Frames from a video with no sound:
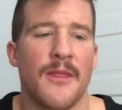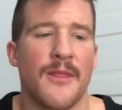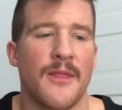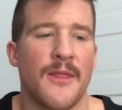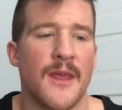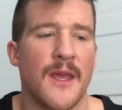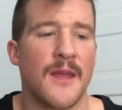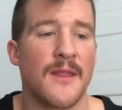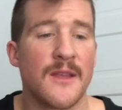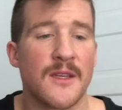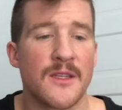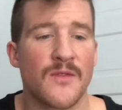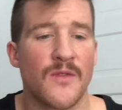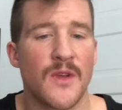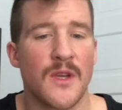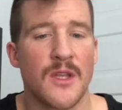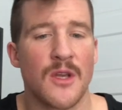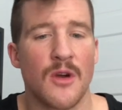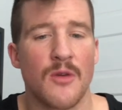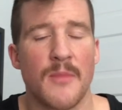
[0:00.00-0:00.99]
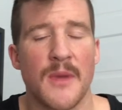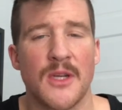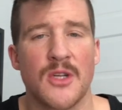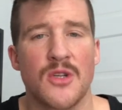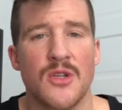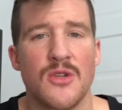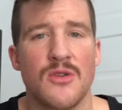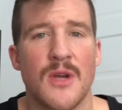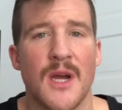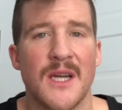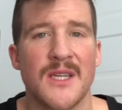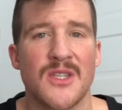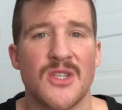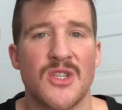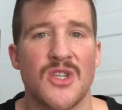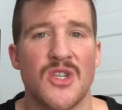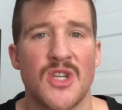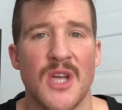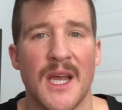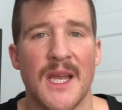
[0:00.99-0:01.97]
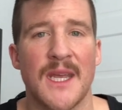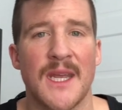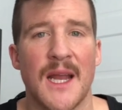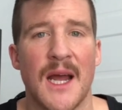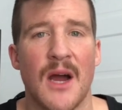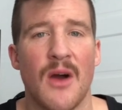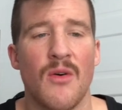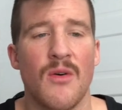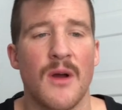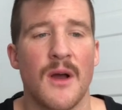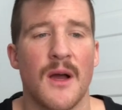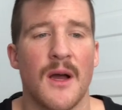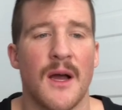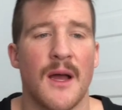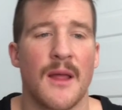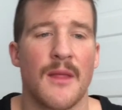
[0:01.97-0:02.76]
in this video, make sure you guys check it out. Uh,